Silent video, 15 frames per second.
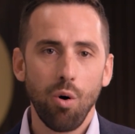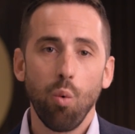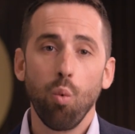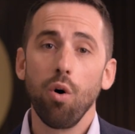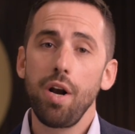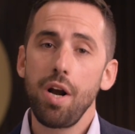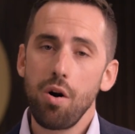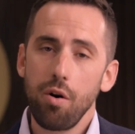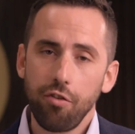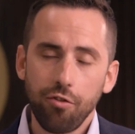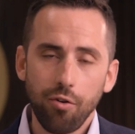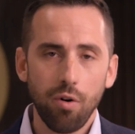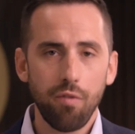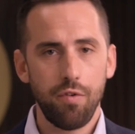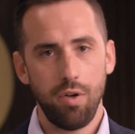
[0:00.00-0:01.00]
we're here to
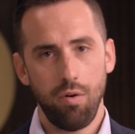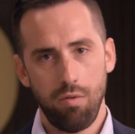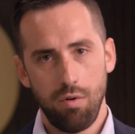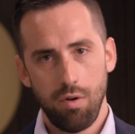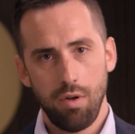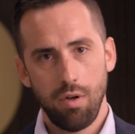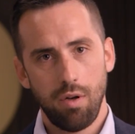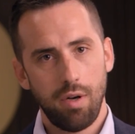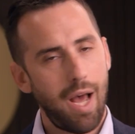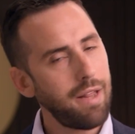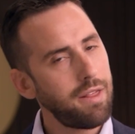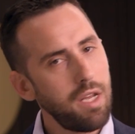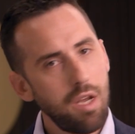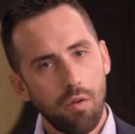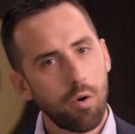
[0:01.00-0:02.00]
serve you,
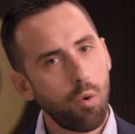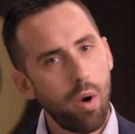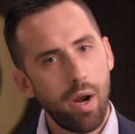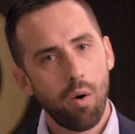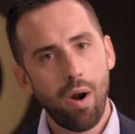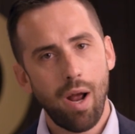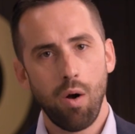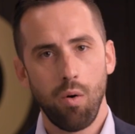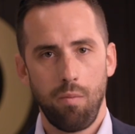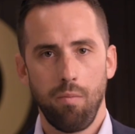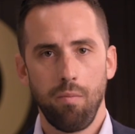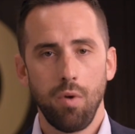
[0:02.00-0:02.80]
not the other way around.